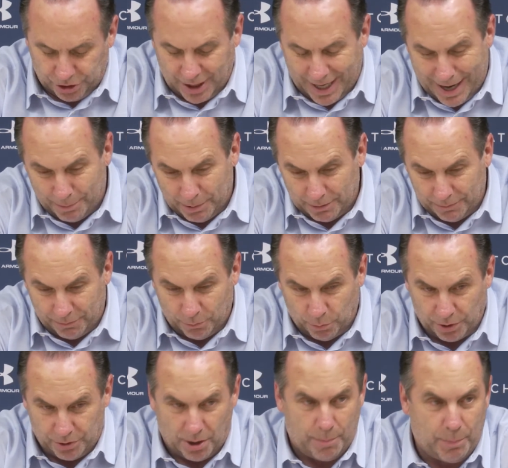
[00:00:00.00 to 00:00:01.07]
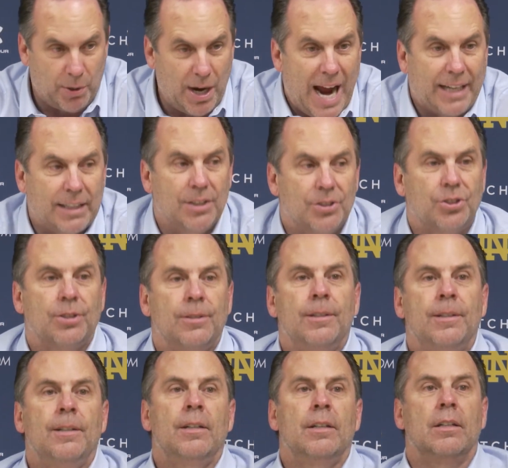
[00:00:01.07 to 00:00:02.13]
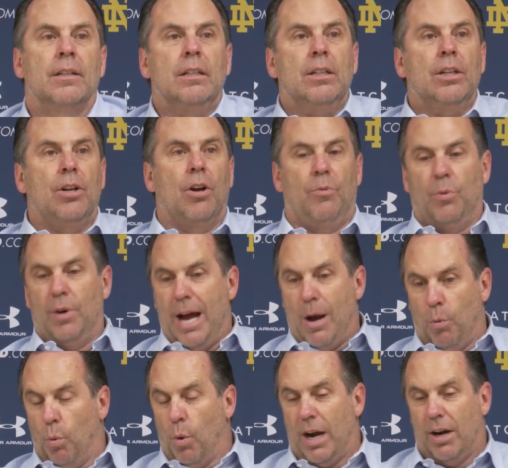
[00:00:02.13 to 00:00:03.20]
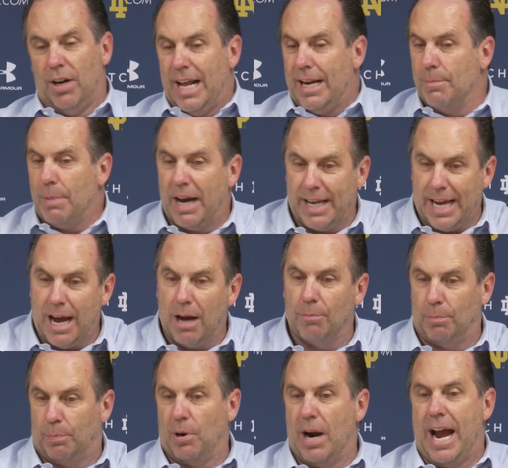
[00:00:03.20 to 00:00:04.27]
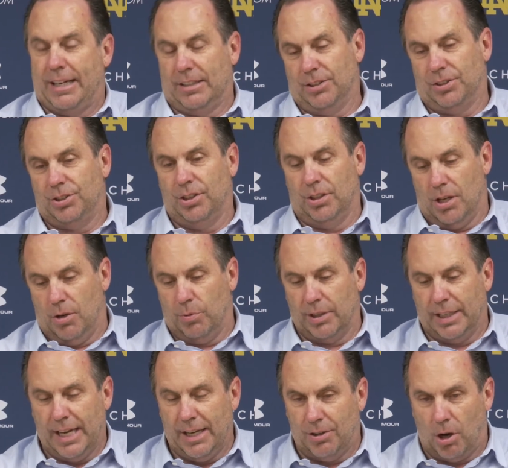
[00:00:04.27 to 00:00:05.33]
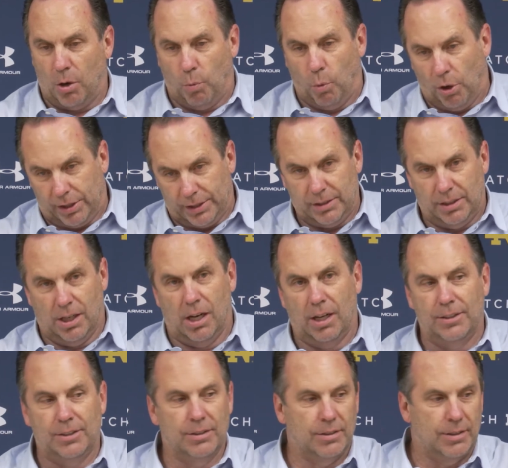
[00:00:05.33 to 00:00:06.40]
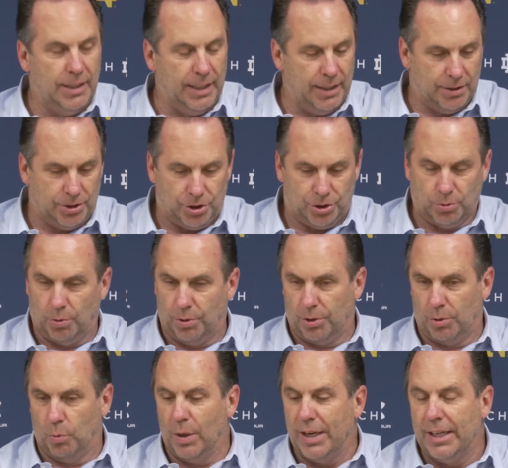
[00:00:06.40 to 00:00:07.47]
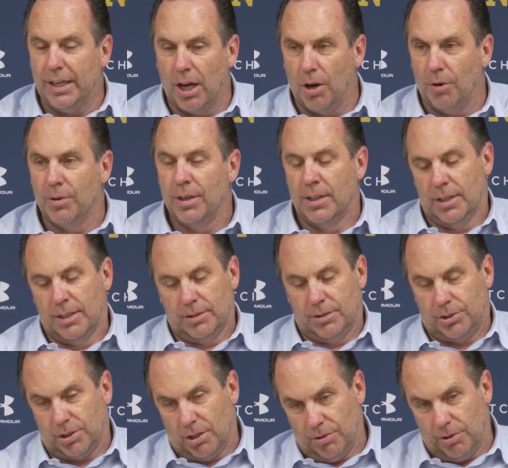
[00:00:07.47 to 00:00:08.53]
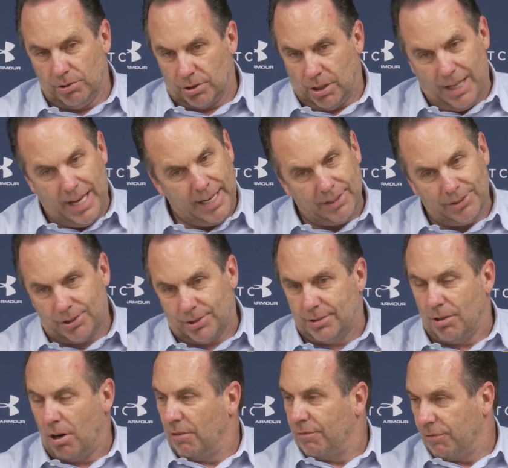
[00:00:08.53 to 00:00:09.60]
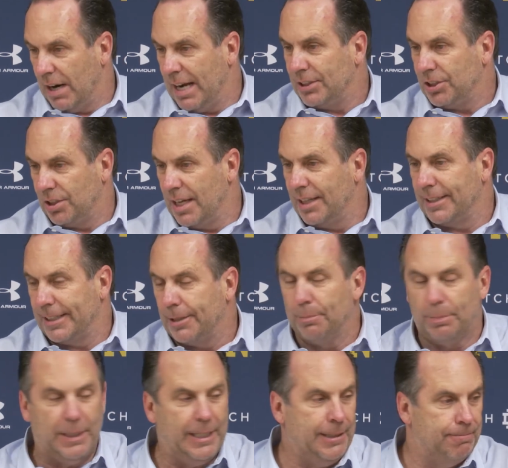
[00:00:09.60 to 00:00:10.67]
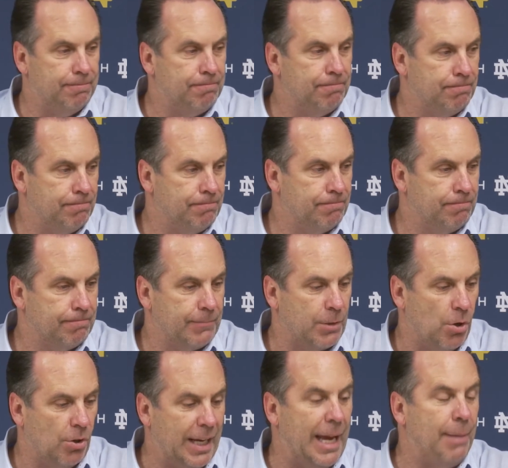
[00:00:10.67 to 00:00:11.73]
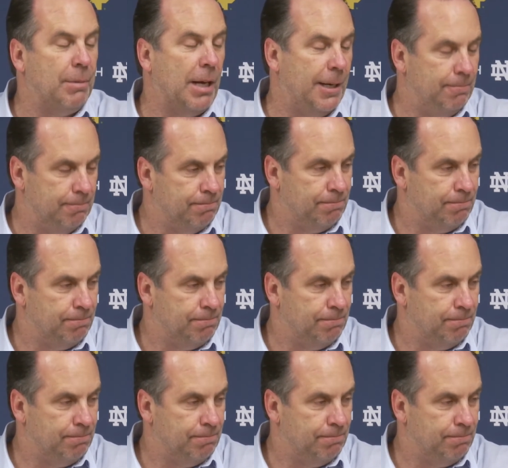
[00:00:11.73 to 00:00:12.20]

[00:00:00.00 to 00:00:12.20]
job of with our practice. You know, we're not wearing anybody out in practice. You know, we're getting our work done in a shorter window so those legs are fresh then to compete on game night.